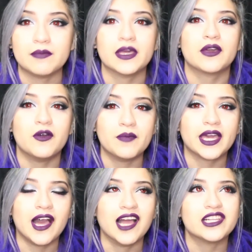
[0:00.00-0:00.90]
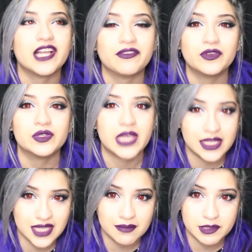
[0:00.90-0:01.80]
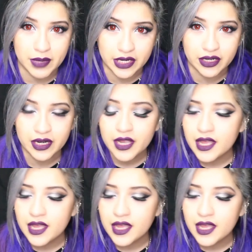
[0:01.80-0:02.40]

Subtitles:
I'm like, oh my gosh, I feel 10 times better